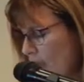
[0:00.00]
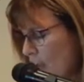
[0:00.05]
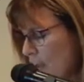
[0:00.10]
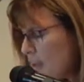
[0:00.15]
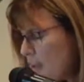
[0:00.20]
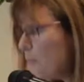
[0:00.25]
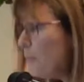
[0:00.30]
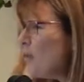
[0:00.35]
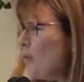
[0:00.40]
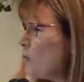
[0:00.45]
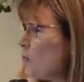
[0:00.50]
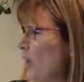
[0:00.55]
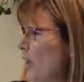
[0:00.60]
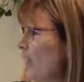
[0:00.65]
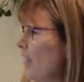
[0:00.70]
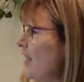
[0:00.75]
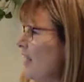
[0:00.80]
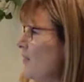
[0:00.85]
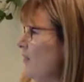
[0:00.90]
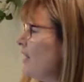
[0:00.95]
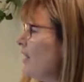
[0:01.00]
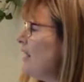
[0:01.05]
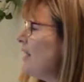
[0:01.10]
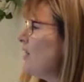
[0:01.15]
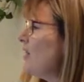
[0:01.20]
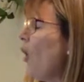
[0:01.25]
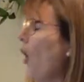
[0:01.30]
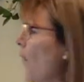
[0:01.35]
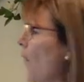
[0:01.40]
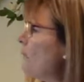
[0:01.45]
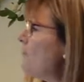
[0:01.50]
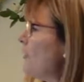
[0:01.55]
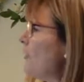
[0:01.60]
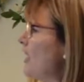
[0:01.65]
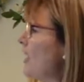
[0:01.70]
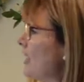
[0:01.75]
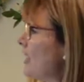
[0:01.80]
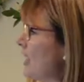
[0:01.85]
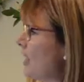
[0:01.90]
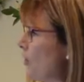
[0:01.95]
to be really, really
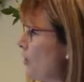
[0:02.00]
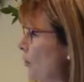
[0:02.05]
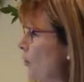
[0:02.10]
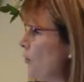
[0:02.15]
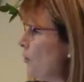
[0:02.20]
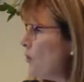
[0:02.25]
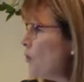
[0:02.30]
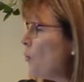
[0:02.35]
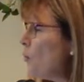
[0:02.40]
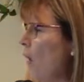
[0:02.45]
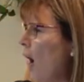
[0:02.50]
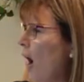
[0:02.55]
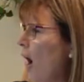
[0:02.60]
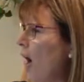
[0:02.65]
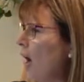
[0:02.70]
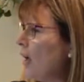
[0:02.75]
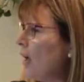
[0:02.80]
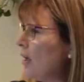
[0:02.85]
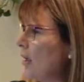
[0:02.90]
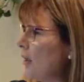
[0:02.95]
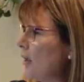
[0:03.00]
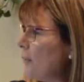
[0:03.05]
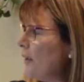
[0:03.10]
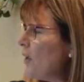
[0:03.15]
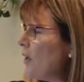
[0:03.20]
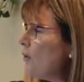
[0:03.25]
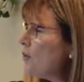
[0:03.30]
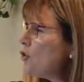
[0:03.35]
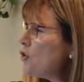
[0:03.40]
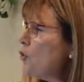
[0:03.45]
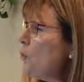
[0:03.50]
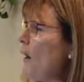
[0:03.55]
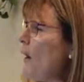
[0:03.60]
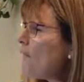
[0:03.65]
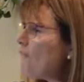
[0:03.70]
confident in who you are because you are